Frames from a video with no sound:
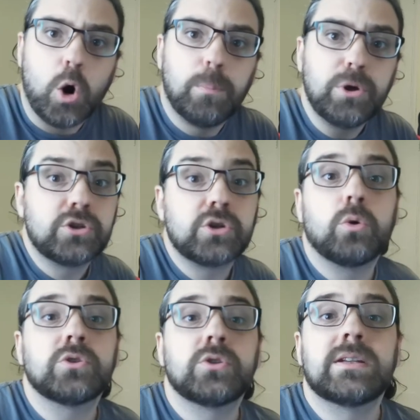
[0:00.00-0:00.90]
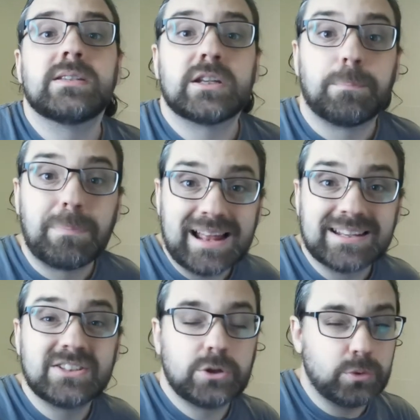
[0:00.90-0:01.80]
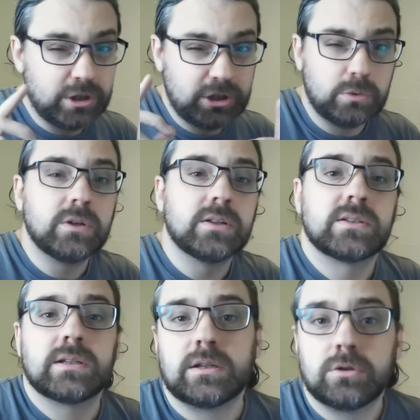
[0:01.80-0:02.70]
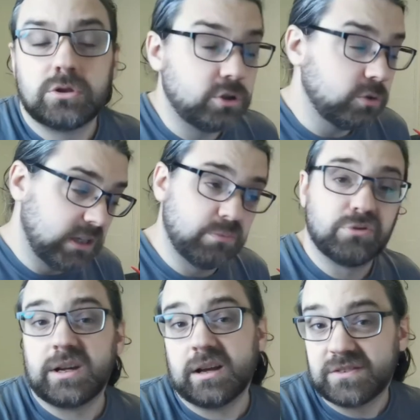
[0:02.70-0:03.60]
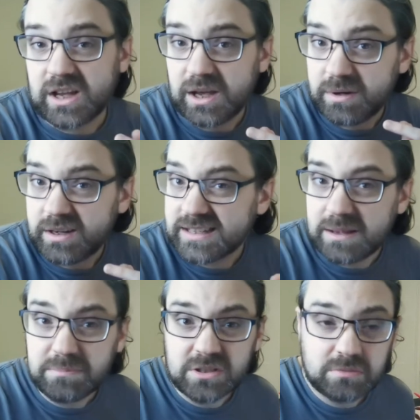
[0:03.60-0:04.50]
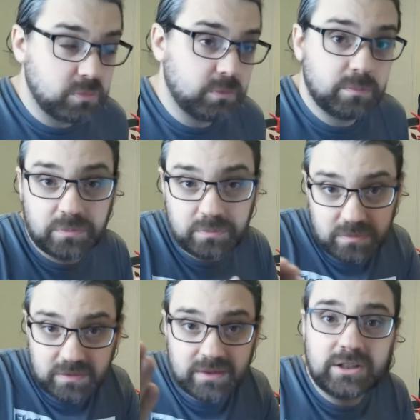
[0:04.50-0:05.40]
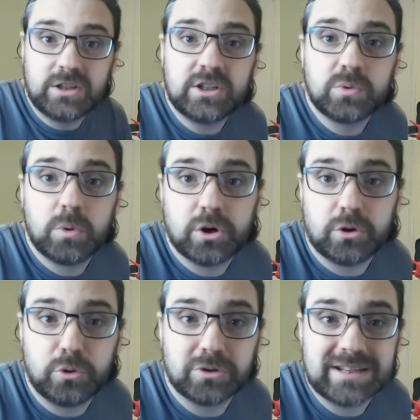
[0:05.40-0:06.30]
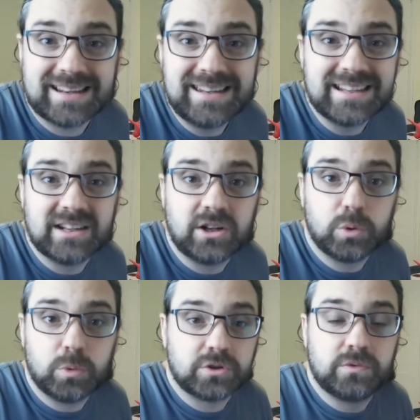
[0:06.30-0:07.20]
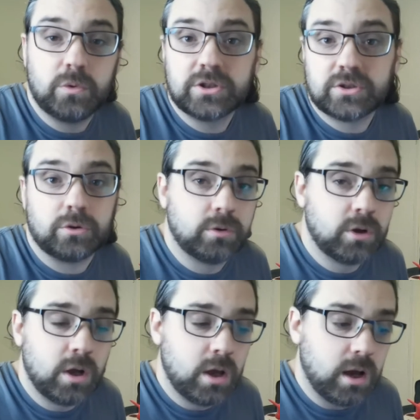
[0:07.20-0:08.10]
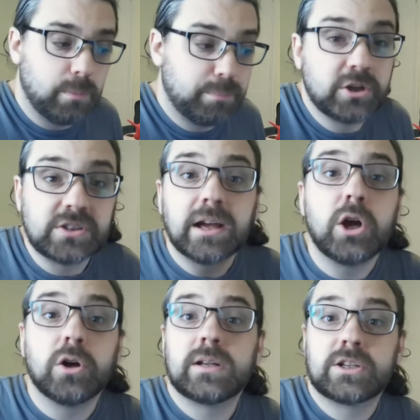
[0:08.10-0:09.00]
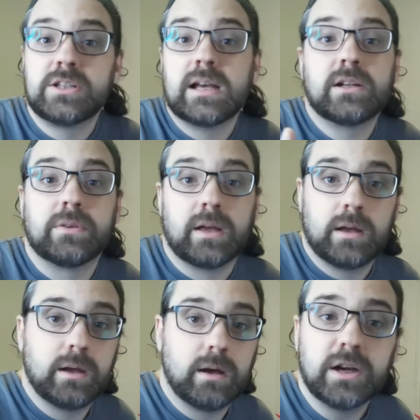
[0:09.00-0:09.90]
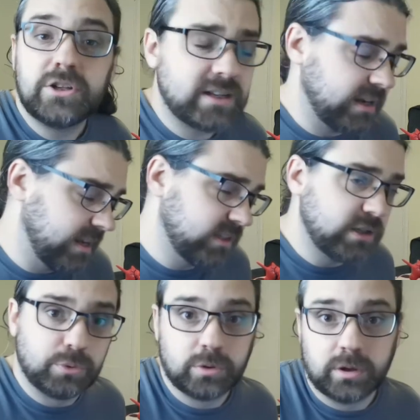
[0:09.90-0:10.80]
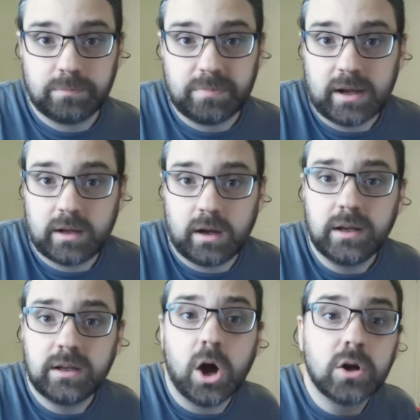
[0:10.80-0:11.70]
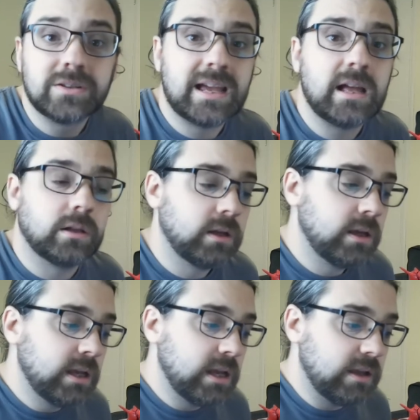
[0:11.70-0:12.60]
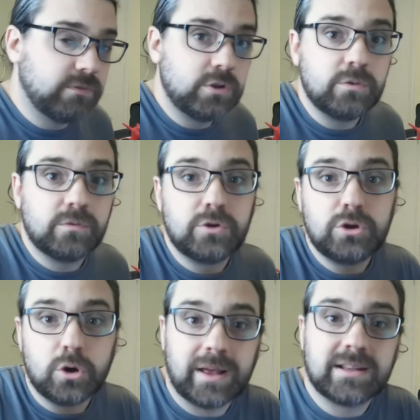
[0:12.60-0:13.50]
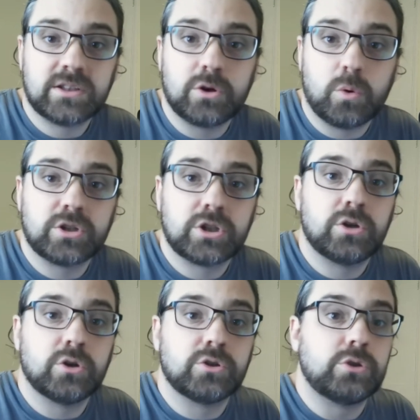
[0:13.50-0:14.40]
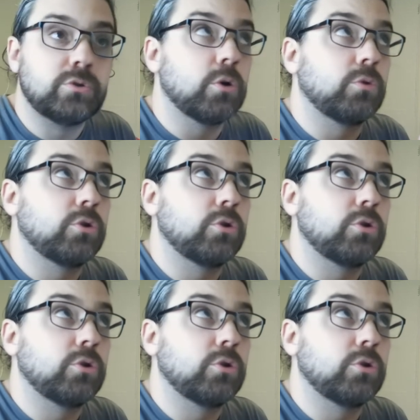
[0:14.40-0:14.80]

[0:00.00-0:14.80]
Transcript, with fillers: But you should also consider patterns that only you can see. Do you keep running out of time in exams? Well, then you need to work on your technique and learn what to focus on. Uh, because I can't actually tell you that. Uh, I just get an answer booklet back. I can't tell if you've not answered a question because you don't